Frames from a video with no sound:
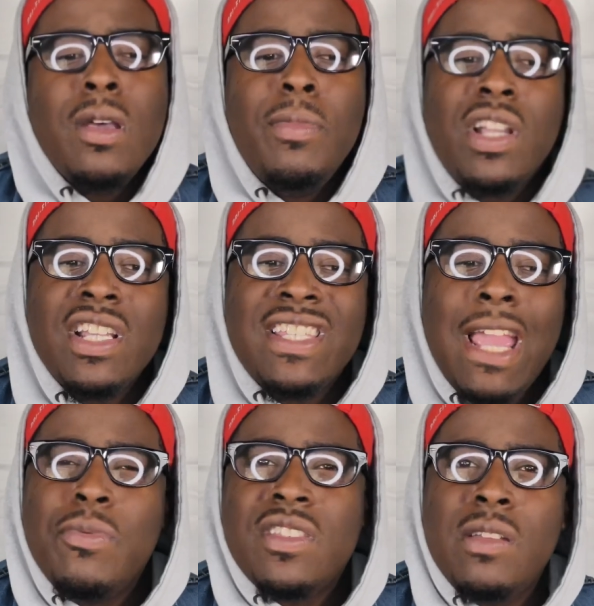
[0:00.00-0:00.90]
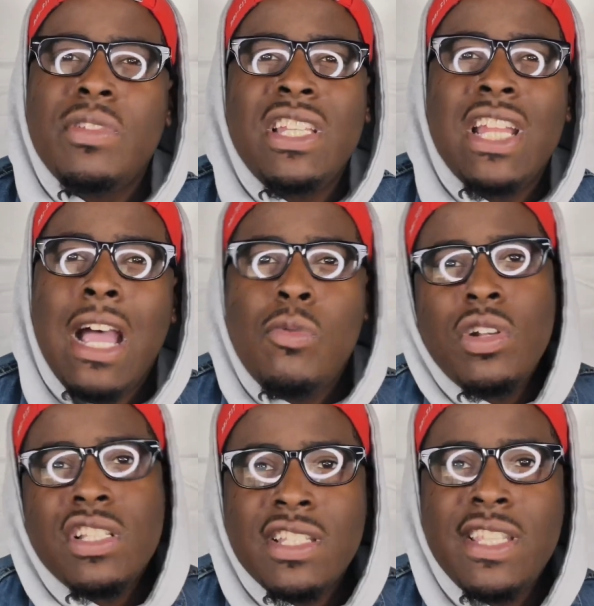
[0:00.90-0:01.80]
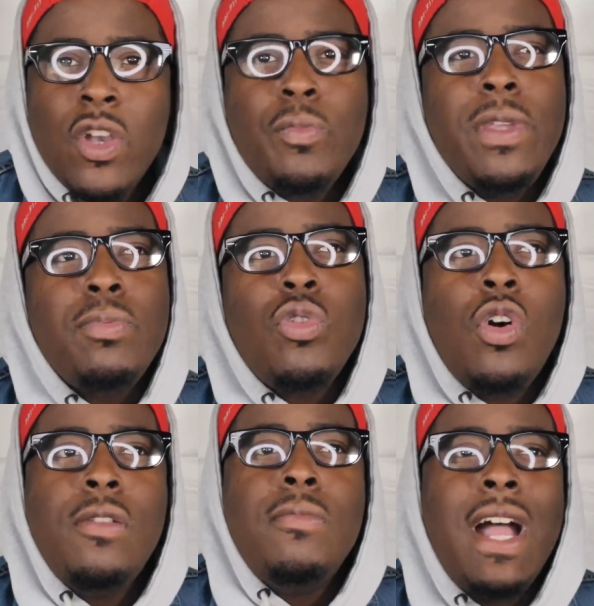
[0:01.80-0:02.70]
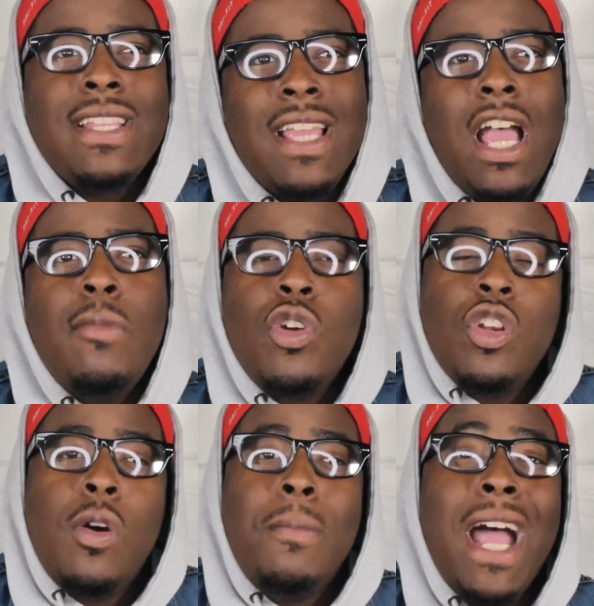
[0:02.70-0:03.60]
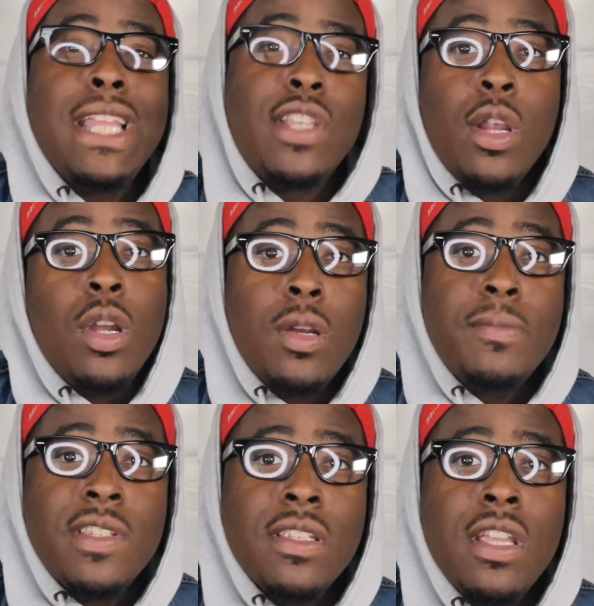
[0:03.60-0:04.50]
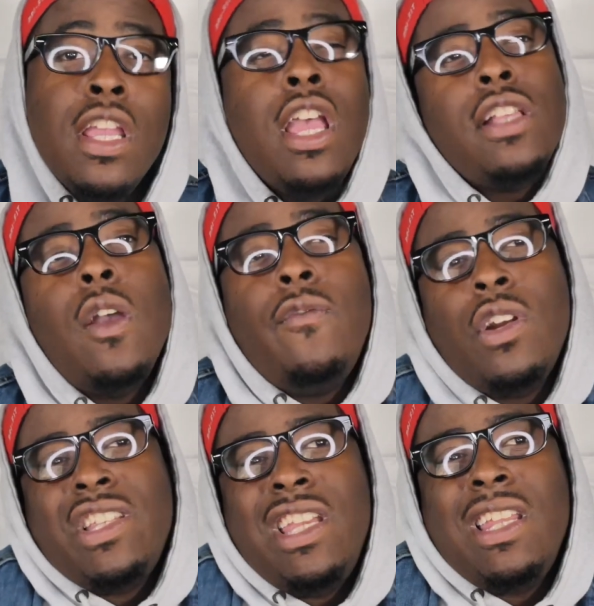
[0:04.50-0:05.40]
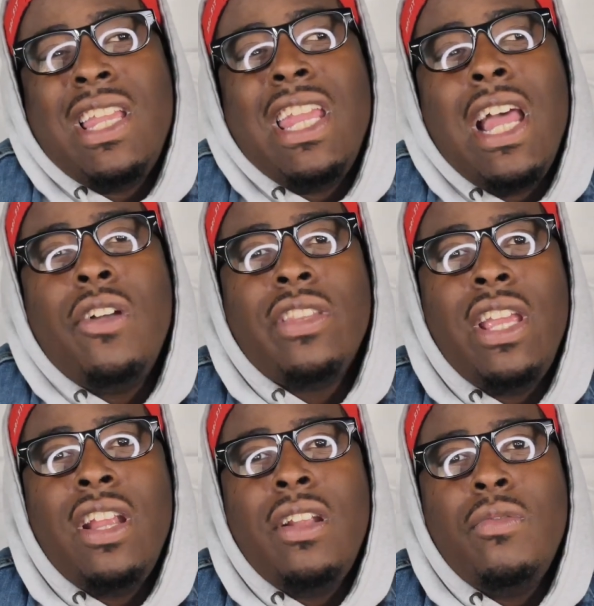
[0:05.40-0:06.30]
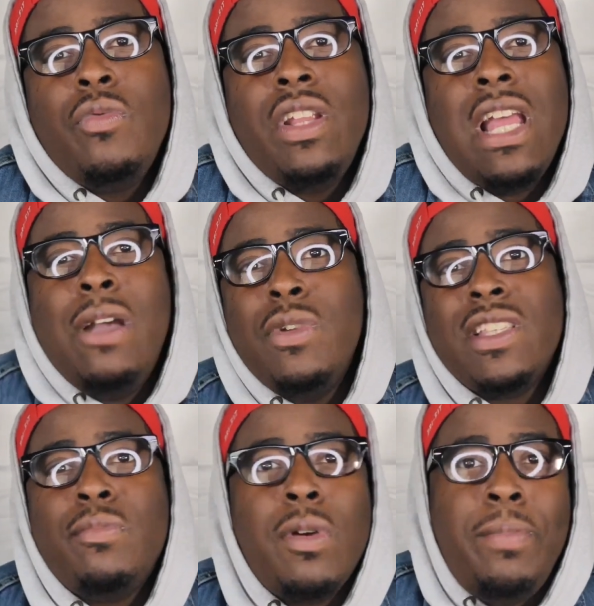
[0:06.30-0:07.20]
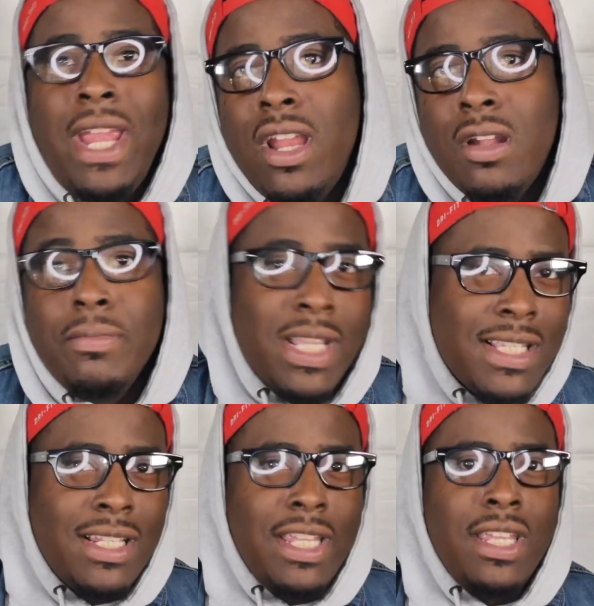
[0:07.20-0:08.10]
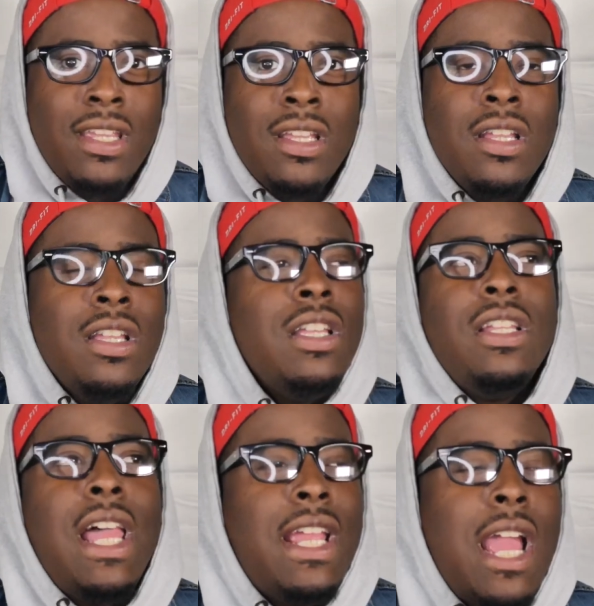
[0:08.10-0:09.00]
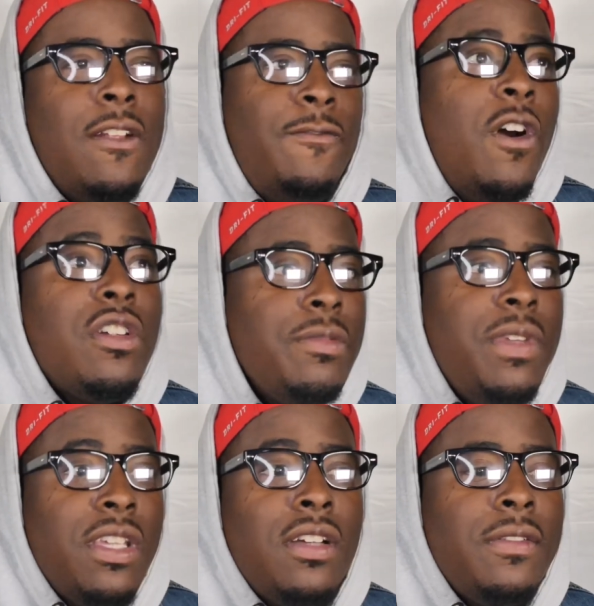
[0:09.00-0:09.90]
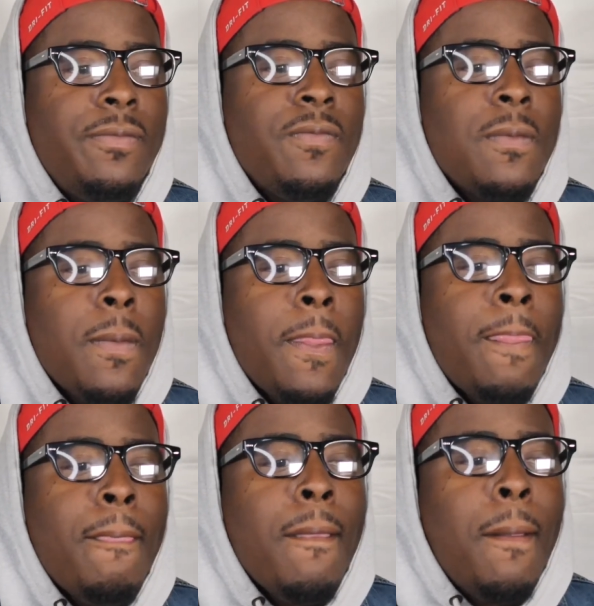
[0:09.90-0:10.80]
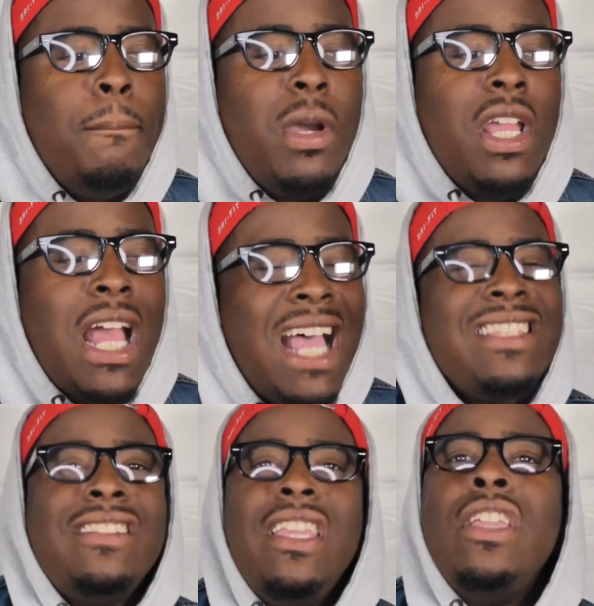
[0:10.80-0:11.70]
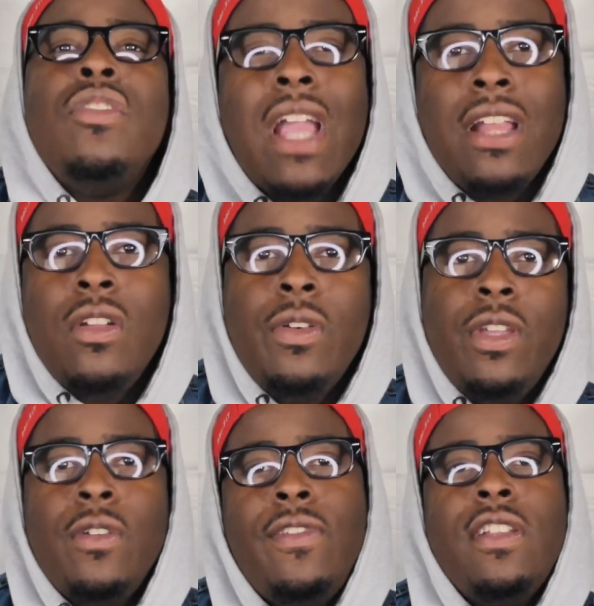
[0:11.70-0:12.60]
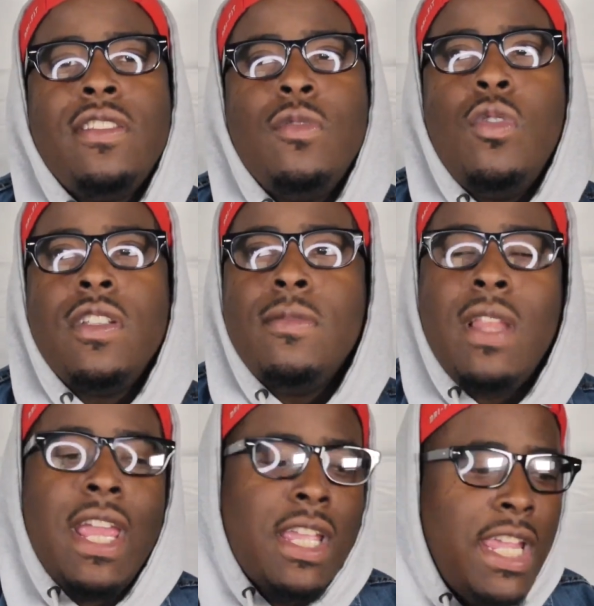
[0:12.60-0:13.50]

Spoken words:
because that was something that I wanted to tell people on my time, on my terms. So for the shit to get out there when I wasn't prepared mentally, like, kind of fucked me up. But I still got no ill feelings towards him. Like,